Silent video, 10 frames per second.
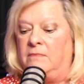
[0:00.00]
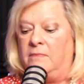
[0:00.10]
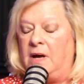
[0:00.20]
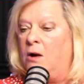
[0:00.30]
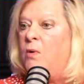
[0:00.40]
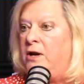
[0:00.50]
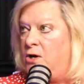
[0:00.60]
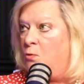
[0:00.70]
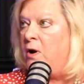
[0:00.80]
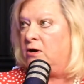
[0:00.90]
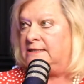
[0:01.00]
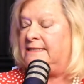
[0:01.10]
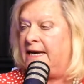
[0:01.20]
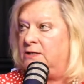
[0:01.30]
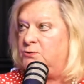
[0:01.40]
I want to know where it
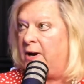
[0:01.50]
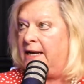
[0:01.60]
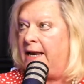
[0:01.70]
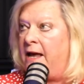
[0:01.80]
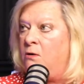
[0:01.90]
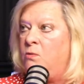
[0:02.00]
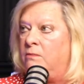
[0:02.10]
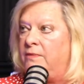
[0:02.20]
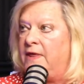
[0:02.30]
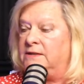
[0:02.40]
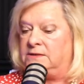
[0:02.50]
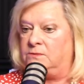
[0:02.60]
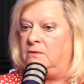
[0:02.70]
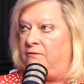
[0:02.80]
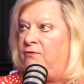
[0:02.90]
stands right now. That's
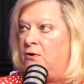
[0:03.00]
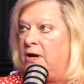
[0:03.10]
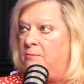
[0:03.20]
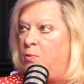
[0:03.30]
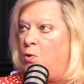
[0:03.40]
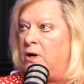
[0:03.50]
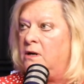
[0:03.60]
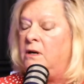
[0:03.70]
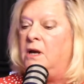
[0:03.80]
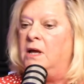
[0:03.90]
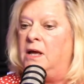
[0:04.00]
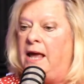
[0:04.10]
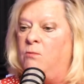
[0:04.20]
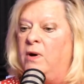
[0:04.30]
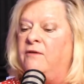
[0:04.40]
very important.
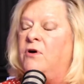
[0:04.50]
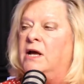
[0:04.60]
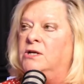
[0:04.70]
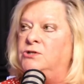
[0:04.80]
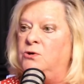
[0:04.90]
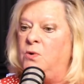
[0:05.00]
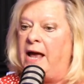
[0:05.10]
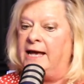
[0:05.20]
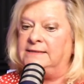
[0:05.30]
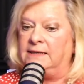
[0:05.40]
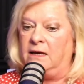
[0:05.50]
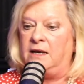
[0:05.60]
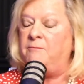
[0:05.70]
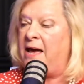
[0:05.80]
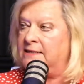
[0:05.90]
And whatever I can do as an
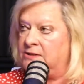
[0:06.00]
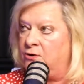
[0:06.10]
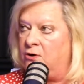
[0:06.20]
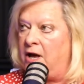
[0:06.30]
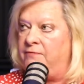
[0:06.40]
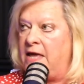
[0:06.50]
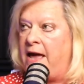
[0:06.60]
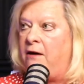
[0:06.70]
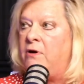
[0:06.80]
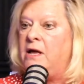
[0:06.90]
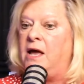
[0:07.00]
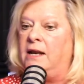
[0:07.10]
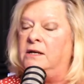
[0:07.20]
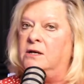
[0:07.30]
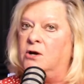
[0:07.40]
ambassador of the area and
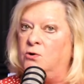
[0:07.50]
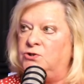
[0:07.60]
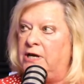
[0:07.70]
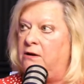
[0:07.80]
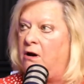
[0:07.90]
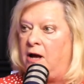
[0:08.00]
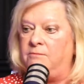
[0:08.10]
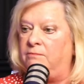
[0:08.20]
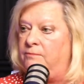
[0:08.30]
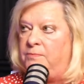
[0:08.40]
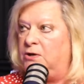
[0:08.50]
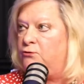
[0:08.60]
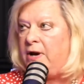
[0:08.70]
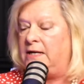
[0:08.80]
a negotiator, I've been trained in